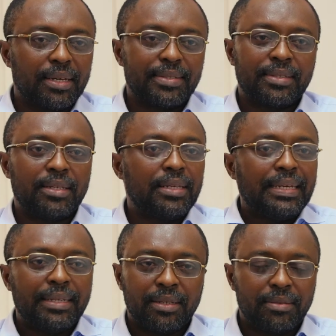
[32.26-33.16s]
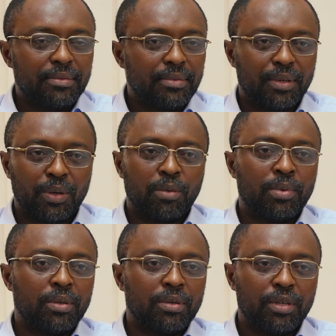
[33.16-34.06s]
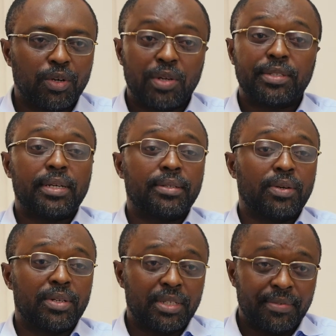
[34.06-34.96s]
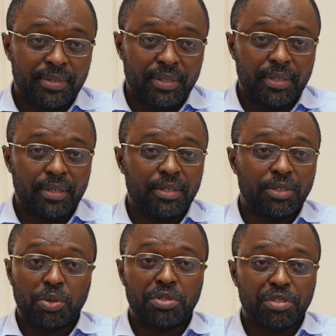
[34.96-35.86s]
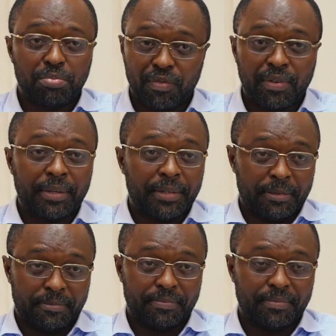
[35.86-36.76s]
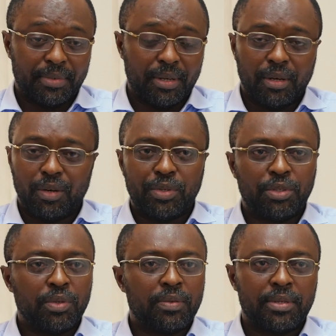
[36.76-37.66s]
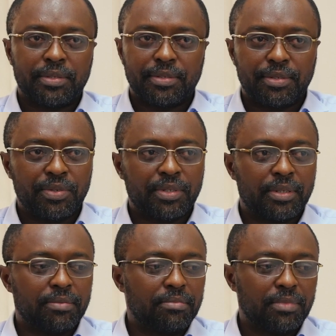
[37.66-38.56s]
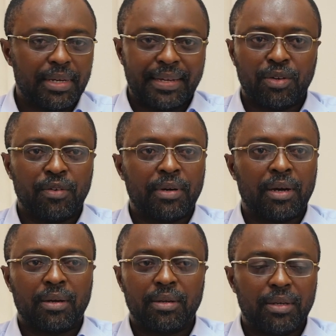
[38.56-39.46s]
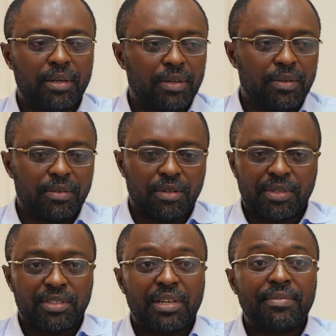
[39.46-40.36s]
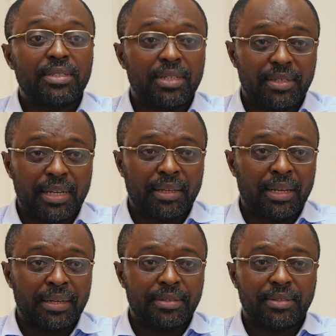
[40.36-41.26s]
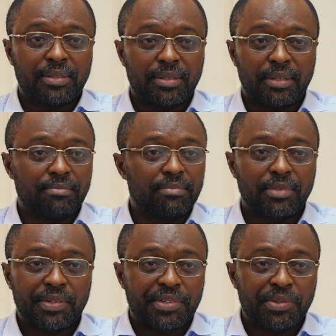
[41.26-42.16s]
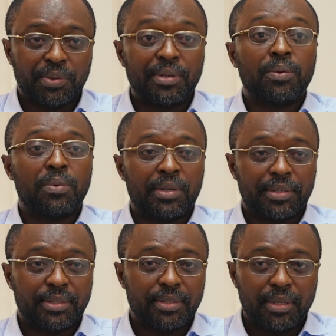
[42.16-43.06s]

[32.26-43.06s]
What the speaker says: is the leading global content connectivity solutions provider. We do this using any of our over 70 satellites and terrestrial networks.